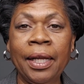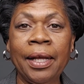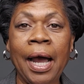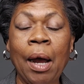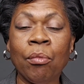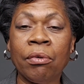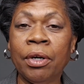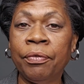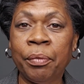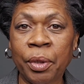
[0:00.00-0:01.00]
Now, I'm
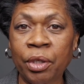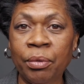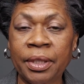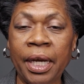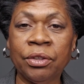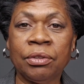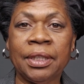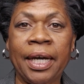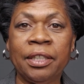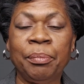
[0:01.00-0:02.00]
real familiar with the
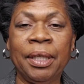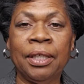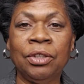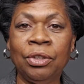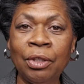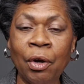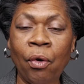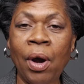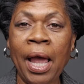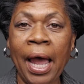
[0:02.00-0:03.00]
exercise because,
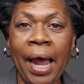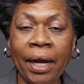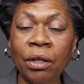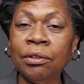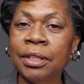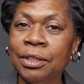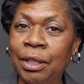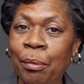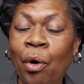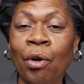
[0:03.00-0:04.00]
I go to the
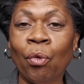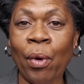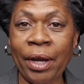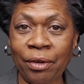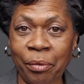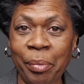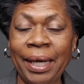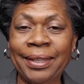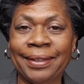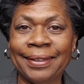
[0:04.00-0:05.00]
gym on a regular
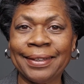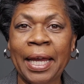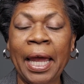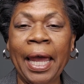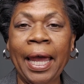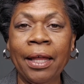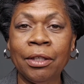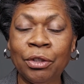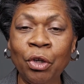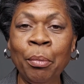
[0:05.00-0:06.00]
basis. And
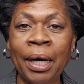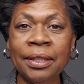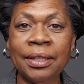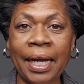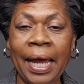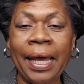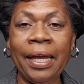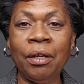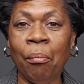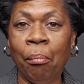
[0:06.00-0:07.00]
the 2 months that I
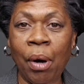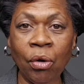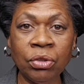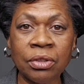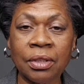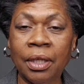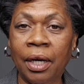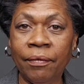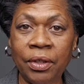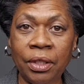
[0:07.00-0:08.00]
hate most
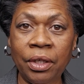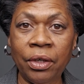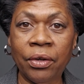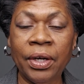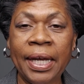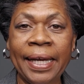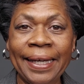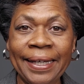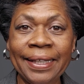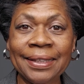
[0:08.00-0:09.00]
of the year
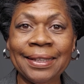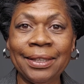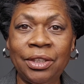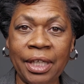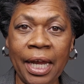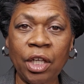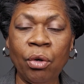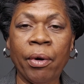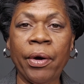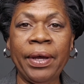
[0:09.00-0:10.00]
is
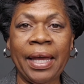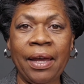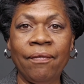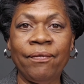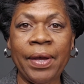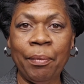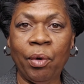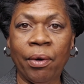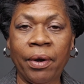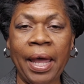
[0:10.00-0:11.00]
January and
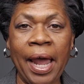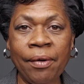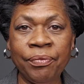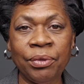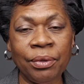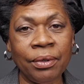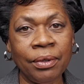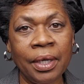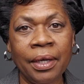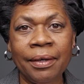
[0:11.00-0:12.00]
February.
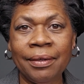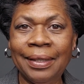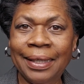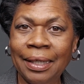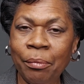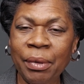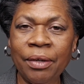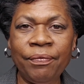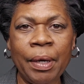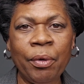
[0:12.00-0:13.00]
After
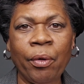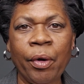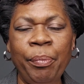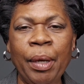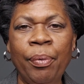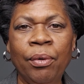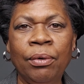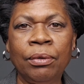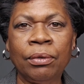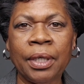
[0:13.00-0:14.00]
mid-February,
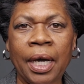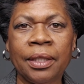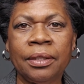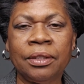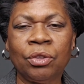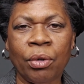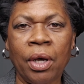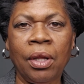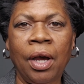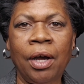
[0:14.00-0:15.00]
people kind of
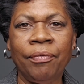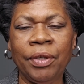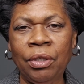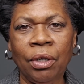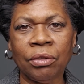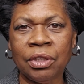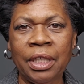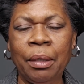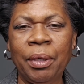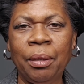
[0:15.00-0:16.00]
trail off and you don't
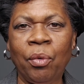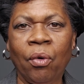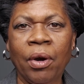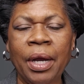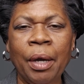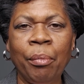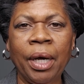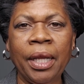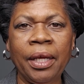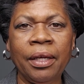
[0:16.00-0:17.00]
see them anymore.
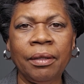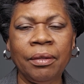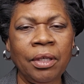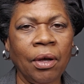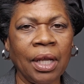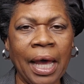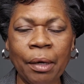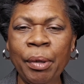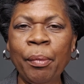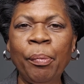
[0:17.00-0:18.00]
But, a lot
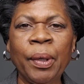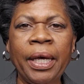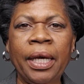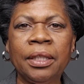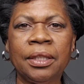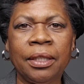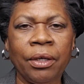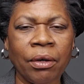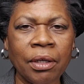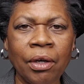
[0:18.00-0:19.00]
of people pledge that
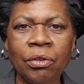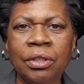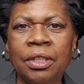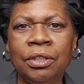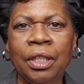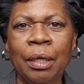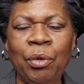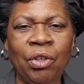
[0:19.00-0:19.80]
they're going to go to the gym.